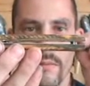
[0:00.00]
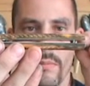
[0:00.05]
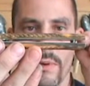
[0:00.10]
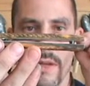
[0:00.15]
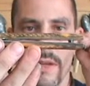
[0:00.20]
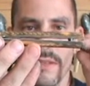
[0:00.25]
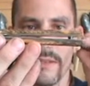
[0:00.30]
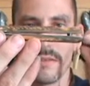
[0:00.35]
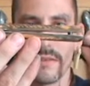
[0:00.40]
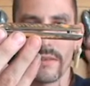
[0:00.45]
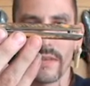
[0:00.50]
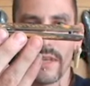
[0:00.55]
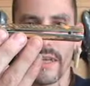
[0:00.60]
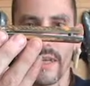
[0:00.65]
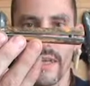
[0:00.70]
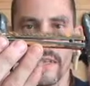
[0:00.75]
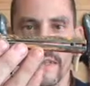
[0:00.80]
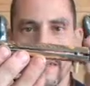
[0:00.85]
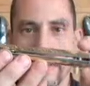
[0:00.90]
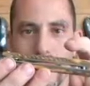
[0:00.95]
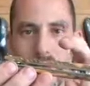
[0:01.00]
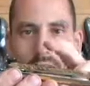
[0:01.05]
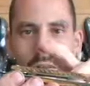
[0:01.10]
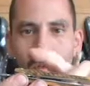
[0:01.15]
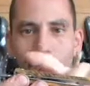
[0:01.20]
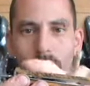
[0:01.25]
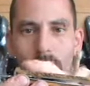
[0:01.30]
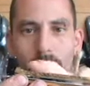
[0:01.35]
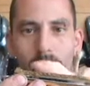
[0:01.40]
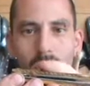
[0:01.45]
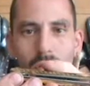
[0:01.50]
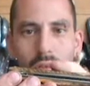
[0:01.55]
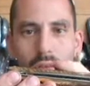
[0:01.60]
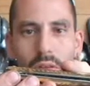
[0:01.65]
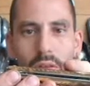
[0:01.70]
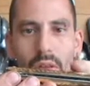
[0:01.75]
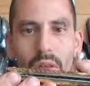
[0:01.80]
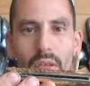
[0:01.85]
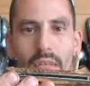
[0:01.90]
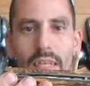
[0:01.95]
plates on the handle with
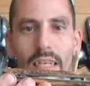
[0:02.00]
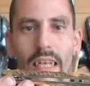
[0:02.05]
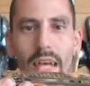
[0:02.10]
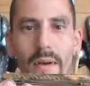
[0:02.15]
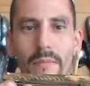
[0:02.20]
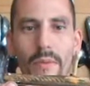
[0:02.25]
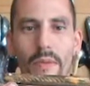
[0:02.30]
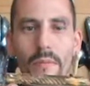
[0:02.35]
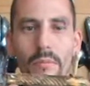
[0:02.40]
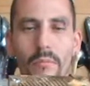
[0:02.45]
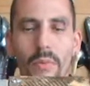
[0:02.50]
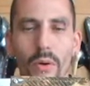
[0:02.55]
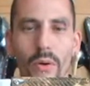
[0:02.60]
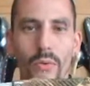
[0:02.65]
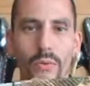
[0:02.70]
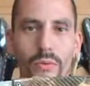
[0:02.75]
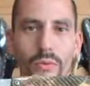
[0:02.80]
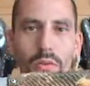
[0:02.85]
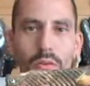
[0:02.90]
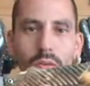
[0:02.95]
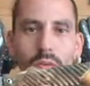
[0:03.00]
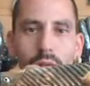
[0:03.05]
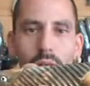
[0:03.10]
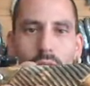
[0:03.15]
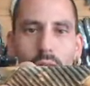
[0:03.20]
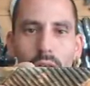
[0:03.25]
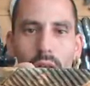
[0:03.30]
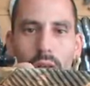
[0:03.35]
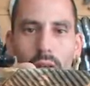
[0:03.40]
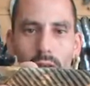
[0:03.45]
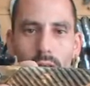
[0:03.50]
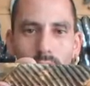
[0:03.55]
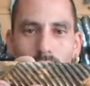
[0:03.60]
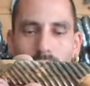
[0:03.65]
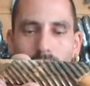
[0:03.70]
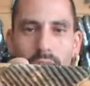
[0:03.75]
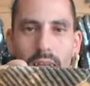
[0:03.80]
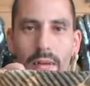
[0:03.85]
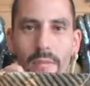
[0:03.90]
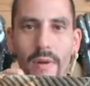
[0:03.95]
camel bone,
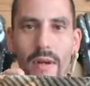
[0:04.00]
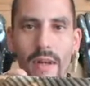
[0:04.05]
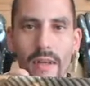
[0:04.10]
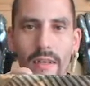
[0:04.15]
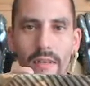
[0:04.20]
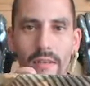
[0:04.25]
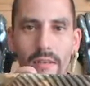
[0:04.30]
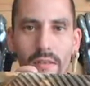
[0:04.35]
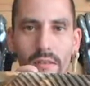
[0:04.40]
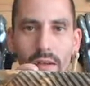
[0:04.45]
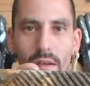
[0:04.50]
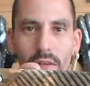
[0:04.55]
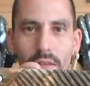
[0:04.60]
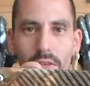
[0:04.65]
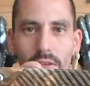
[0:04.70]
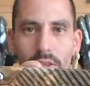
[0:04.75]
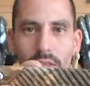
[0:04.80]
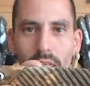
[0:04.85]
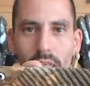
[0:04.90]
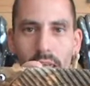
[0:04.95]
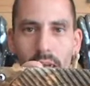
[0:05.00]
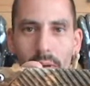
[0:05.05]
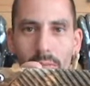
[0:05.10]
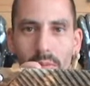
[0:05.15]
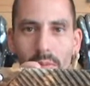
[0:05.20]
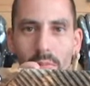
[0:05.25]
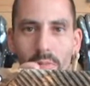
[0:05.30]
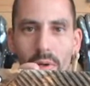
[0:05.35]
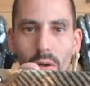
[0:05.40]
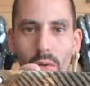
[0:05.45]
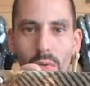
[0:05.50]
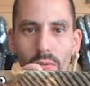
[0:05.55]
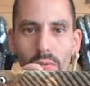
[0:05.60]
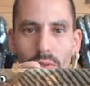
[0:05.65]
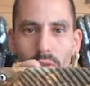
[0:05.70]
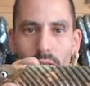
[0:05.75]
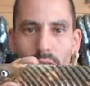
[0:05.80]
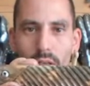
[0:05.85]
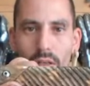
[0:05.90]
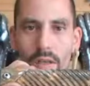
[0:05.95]
stabilized colored camel bone,
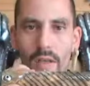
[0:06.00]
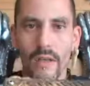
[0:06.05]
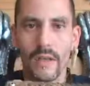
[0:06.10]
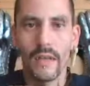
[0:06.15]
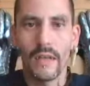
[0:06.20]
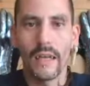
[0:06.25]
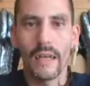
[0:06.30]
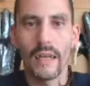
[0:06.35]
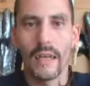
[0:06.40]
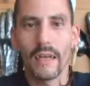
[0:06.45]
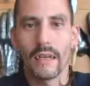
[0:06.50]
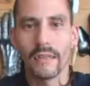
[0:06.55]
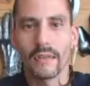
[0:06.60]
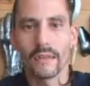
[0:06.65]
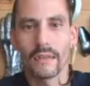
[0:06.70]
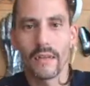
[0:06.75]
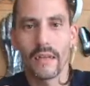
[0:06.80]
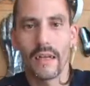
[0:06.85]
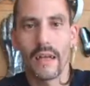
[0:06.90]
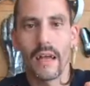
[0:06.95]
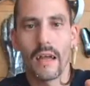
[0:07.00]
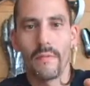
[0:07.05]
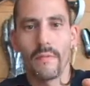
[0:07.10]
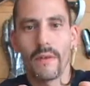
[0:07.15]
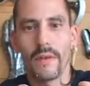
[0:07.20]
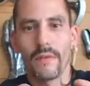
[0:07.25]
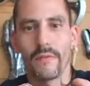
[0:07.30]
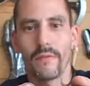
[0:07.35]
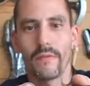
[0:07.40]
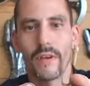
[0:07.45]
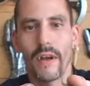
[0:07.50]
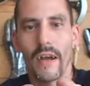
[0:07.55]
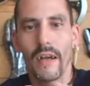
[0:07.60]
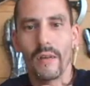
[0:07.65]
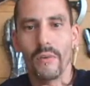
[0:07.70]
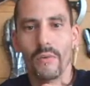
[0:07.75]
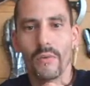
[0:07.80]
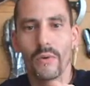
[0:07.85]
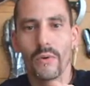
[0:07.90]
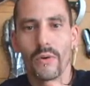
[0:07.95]
and I made a
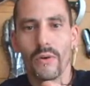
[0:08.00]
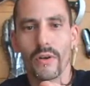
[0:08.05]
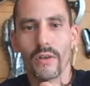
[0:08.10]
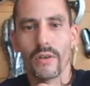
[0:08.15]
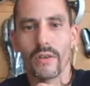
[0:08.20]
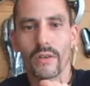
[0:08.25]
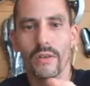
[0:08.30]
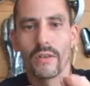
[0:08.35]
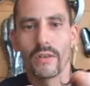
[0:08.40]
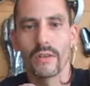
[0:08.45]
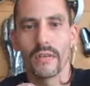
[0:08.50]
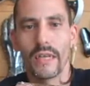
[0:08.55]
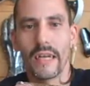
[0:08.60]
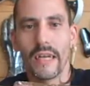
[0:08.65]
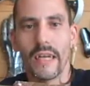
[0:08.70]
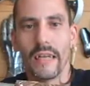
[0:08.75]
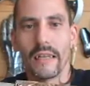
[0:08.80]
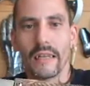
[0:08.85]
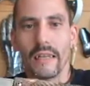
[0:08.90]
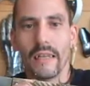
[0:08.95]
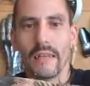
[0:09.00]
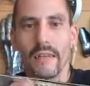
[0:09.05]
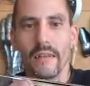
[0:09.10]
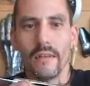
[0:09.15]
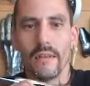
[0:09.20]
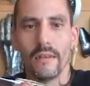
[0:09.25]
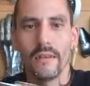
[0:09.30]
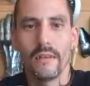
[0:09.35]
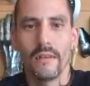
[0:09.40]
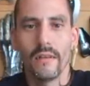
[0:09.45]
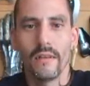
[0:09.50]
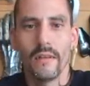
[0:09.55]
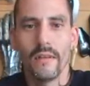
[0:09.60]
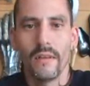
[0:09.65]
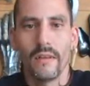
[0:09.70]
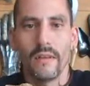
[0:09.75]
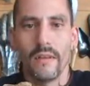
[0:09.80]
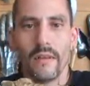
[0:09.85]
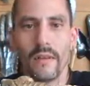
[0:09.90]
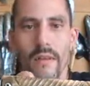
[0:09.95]
file work on the handle.
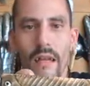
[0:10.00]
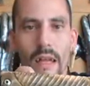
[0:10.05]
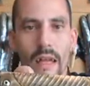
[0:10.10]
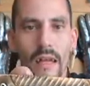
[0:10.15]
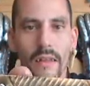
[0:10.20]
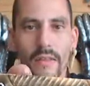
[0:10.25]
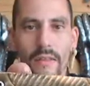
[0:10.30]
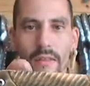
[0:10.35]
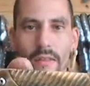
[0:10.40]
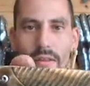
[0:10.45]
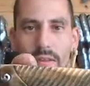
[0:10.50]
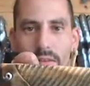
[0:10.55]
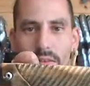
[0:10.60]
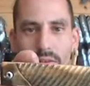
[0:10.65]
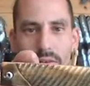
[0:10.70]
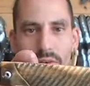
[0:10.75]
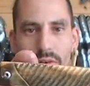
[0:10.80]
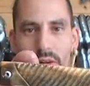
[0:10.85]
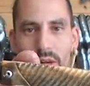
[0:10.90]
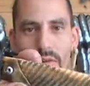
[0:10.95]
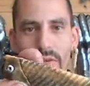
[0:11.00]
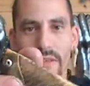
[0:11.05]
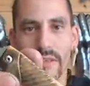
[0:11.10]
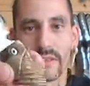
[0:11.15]
I think it turned out